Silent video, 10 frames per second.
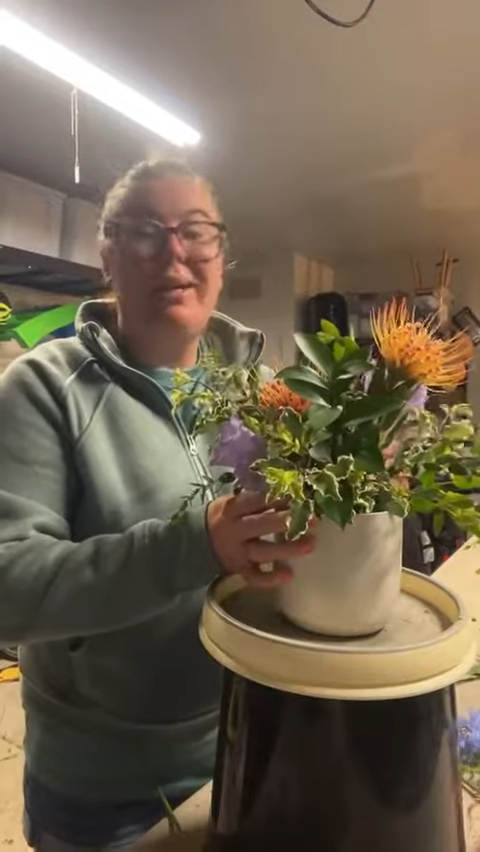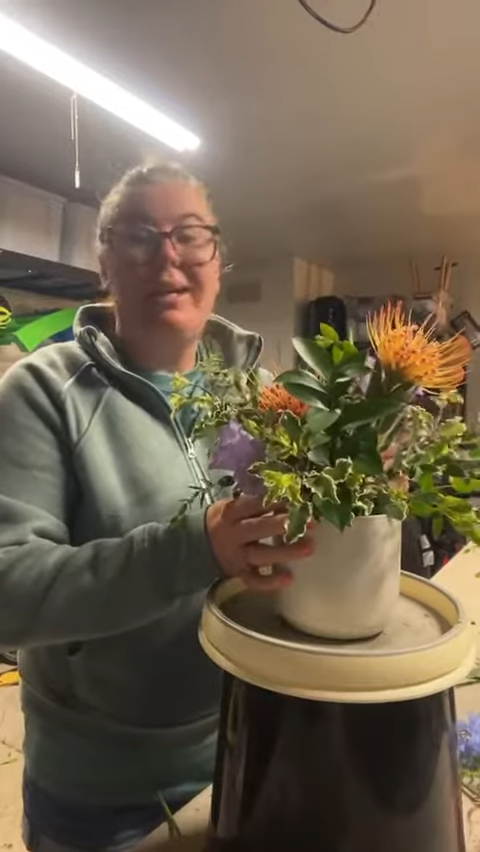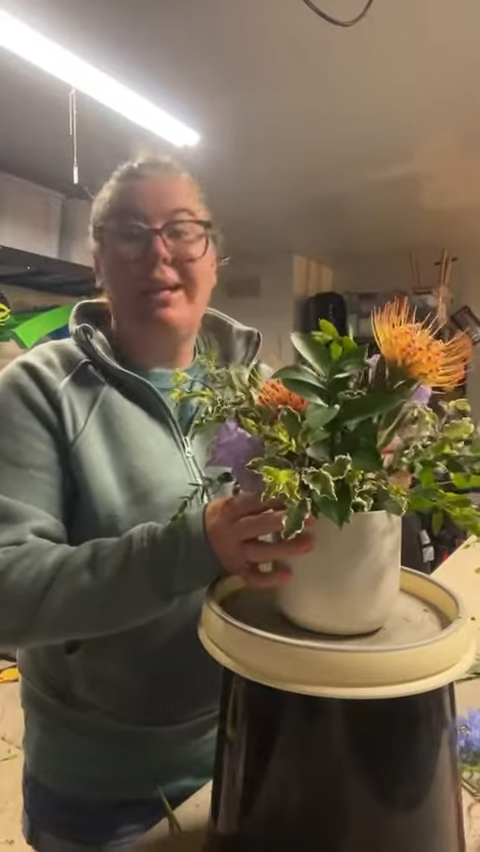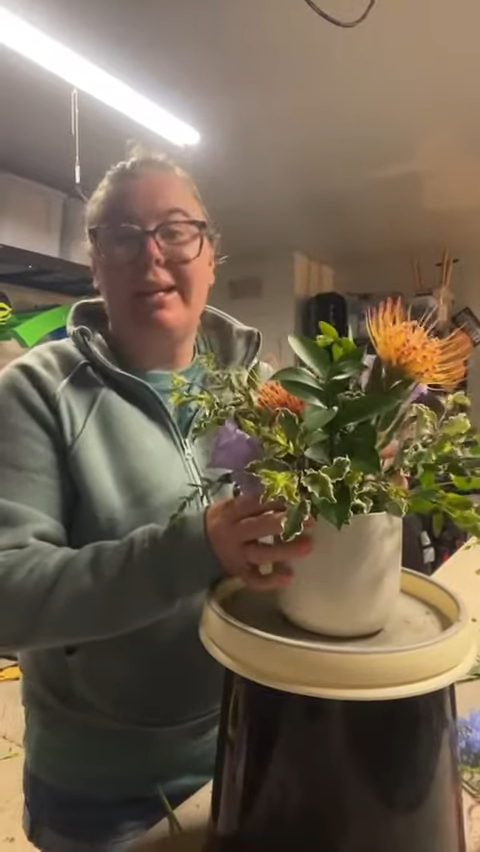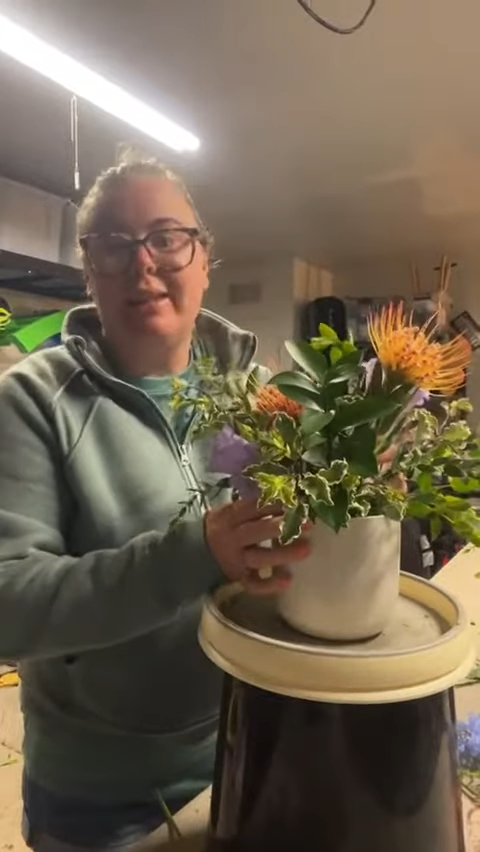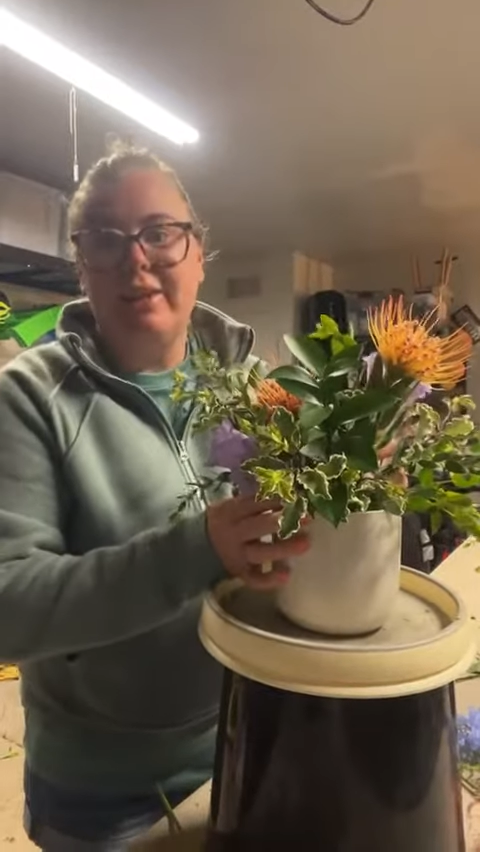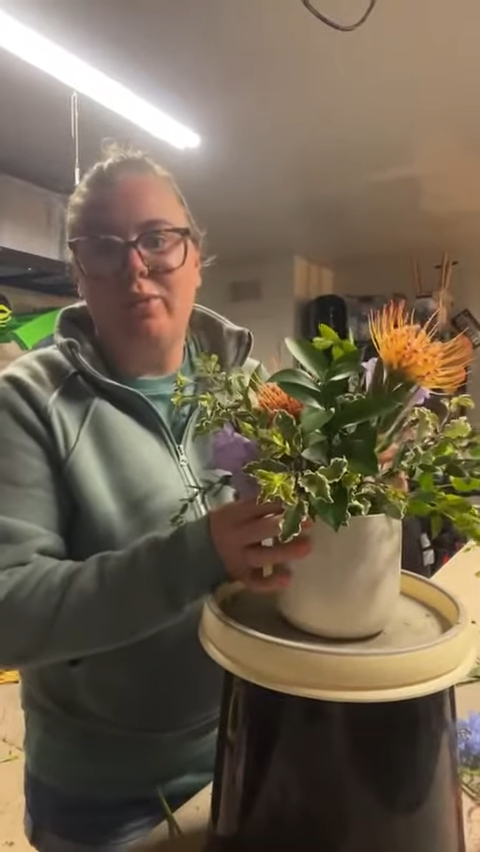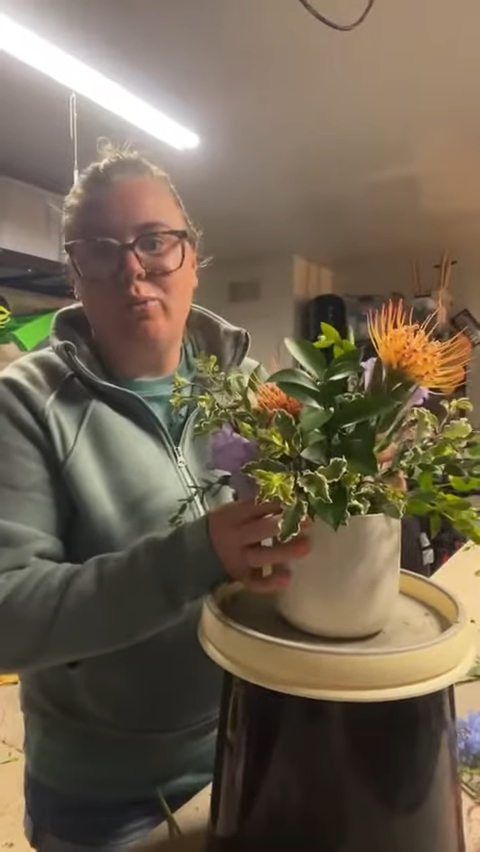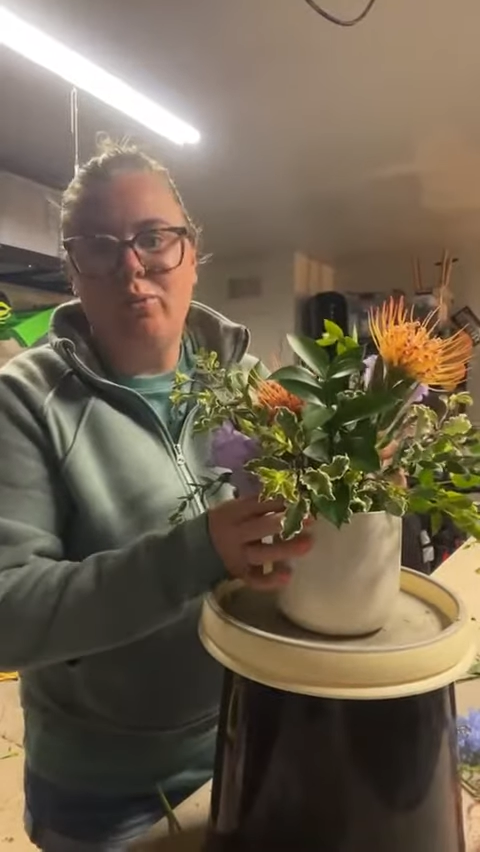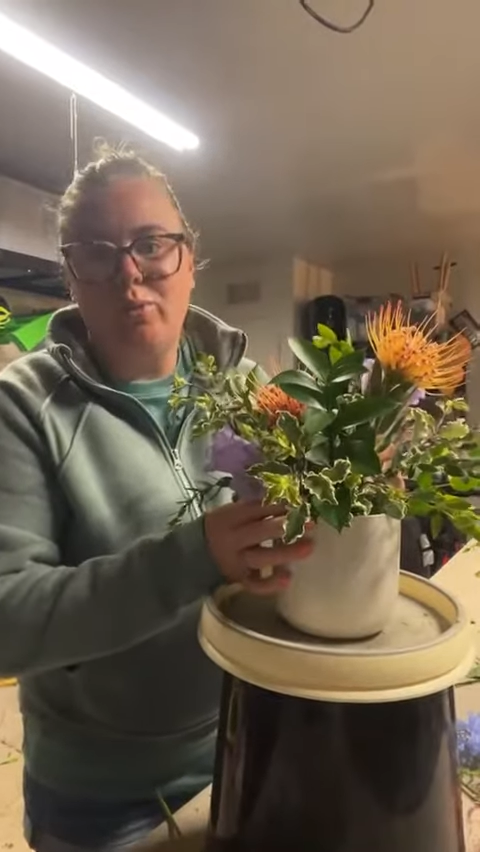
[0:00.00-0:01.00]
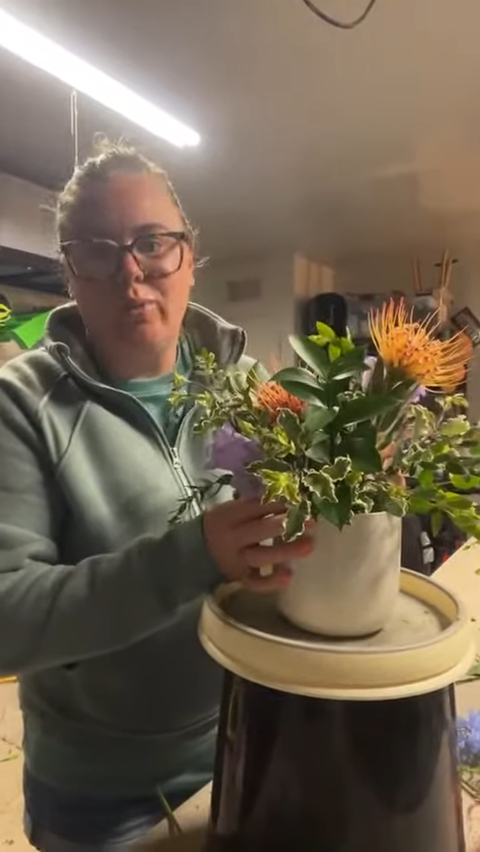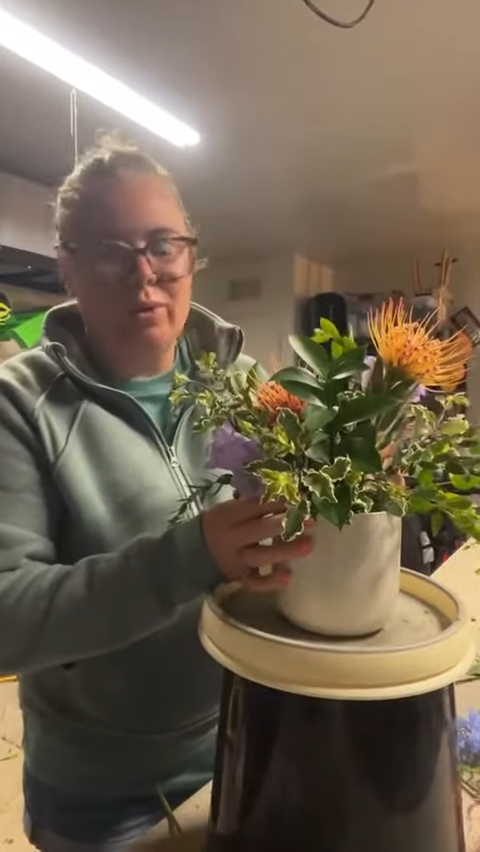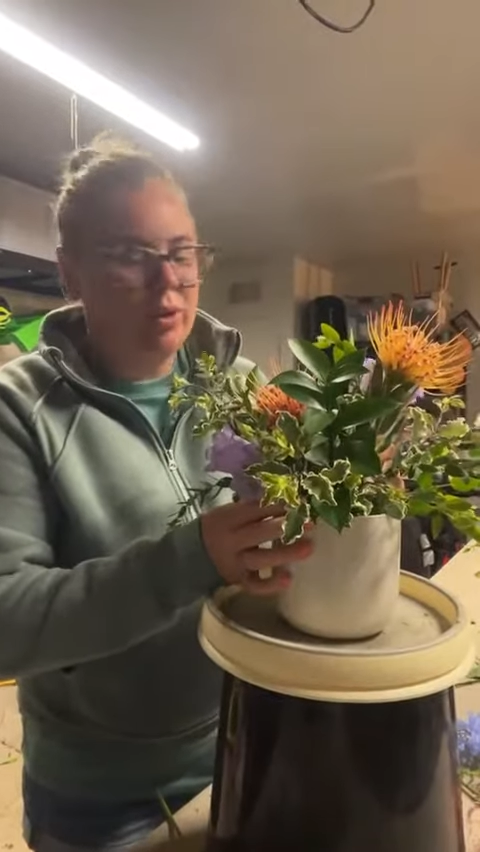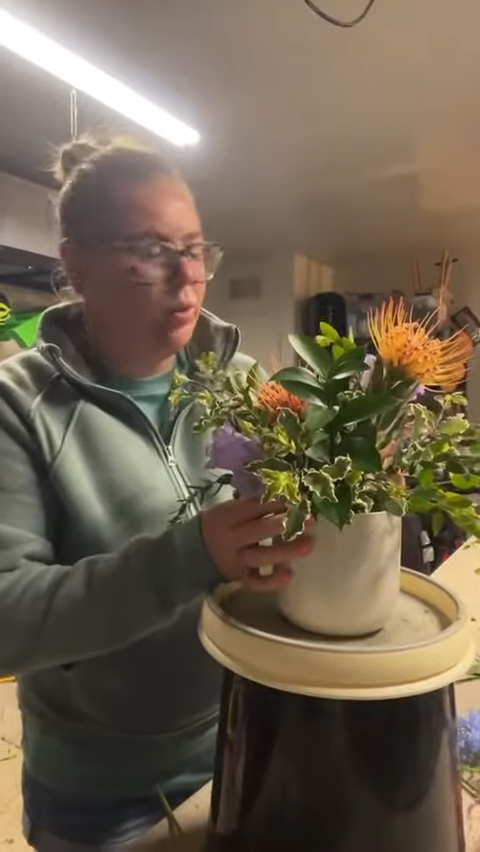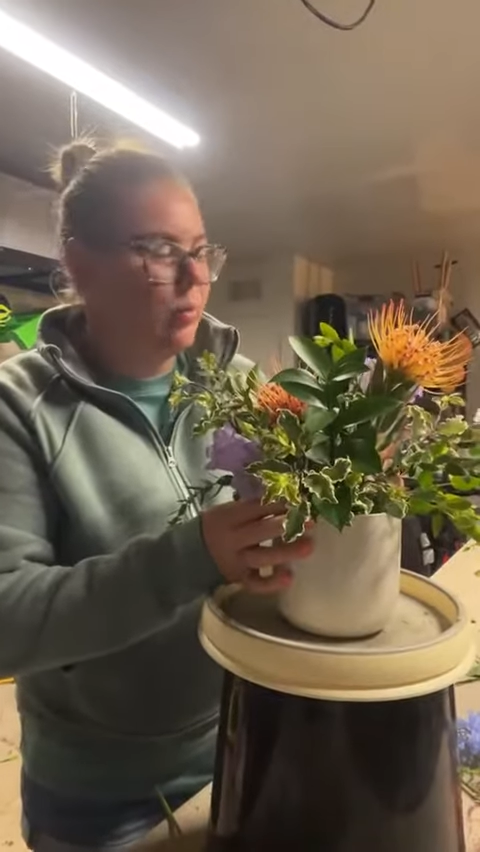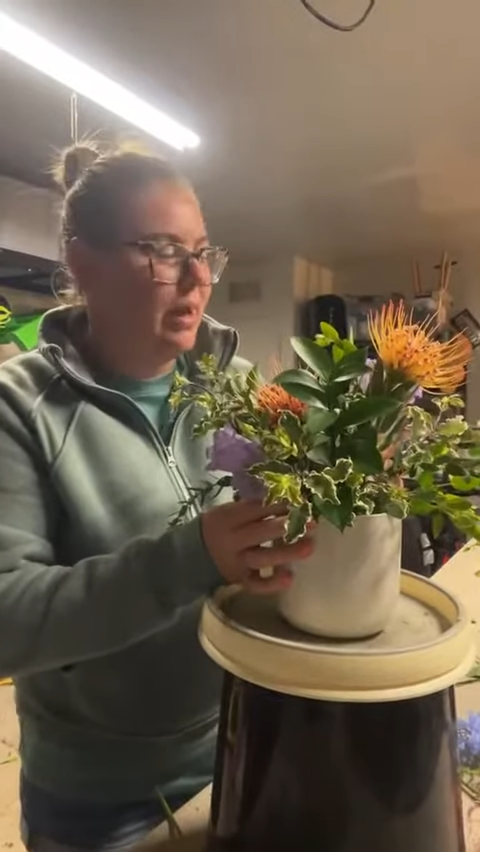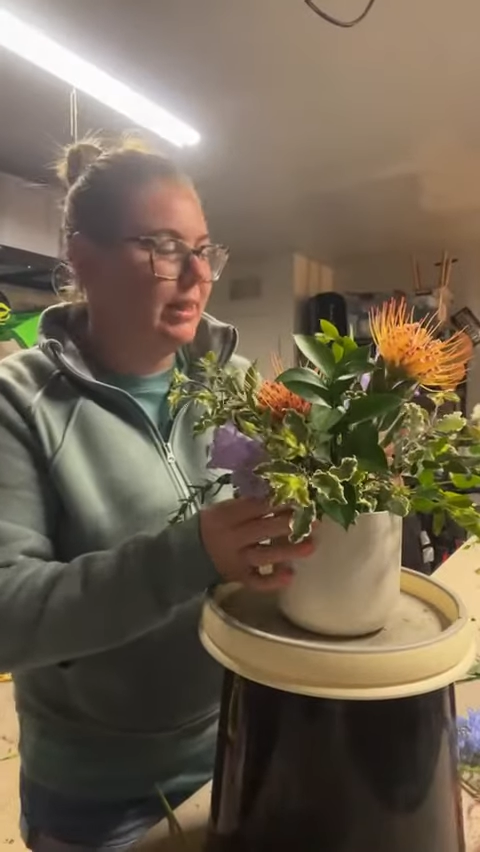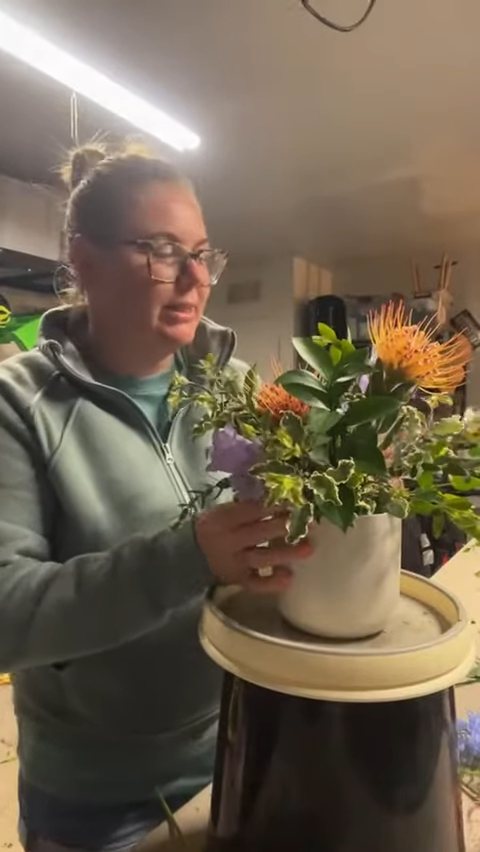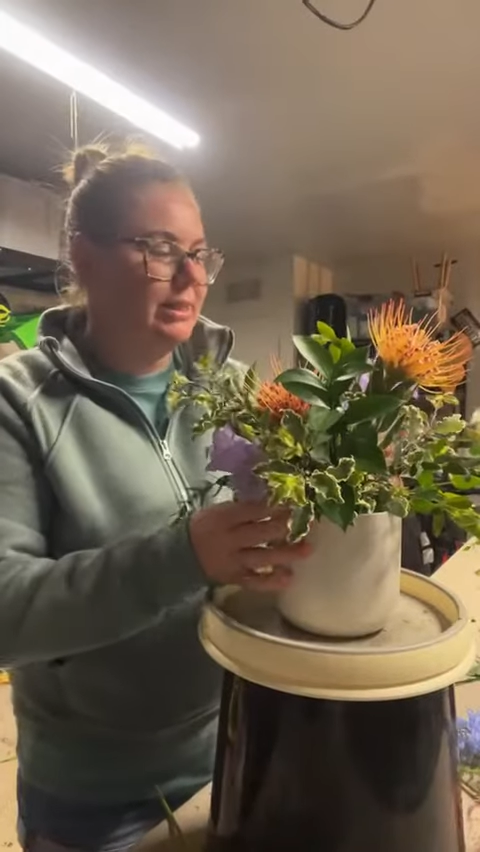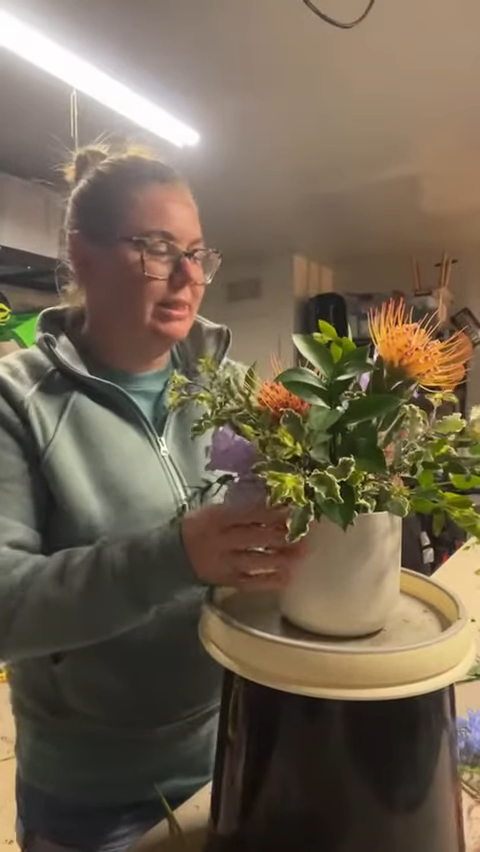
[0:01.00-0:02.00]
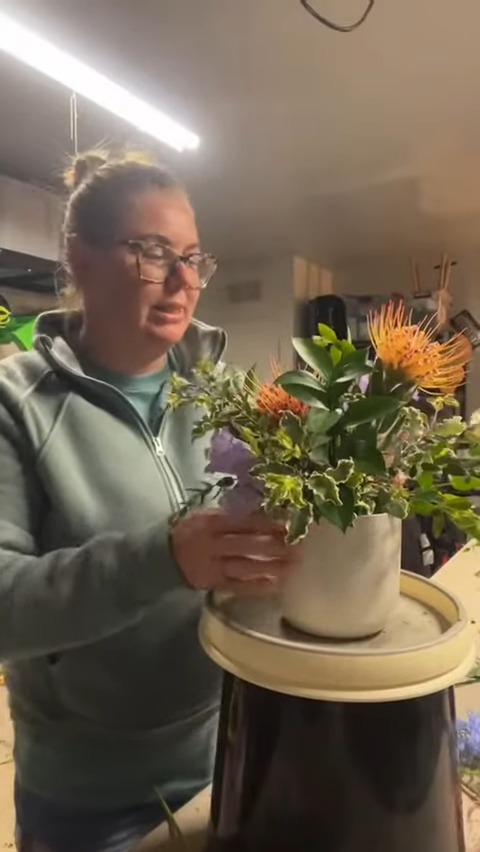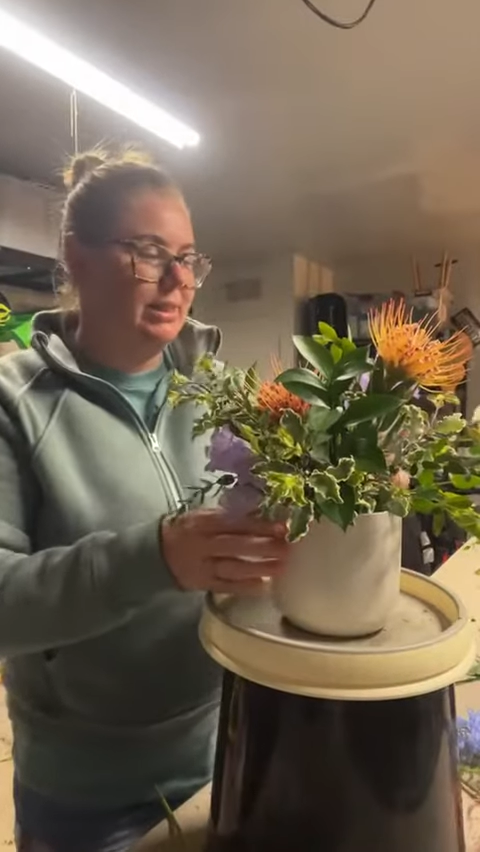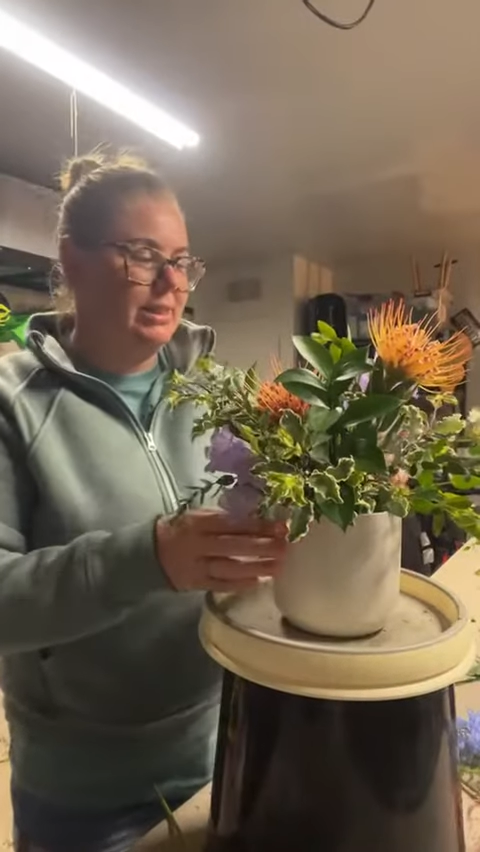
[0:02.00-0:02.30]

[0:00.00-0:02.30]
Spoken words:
didn't get the correct.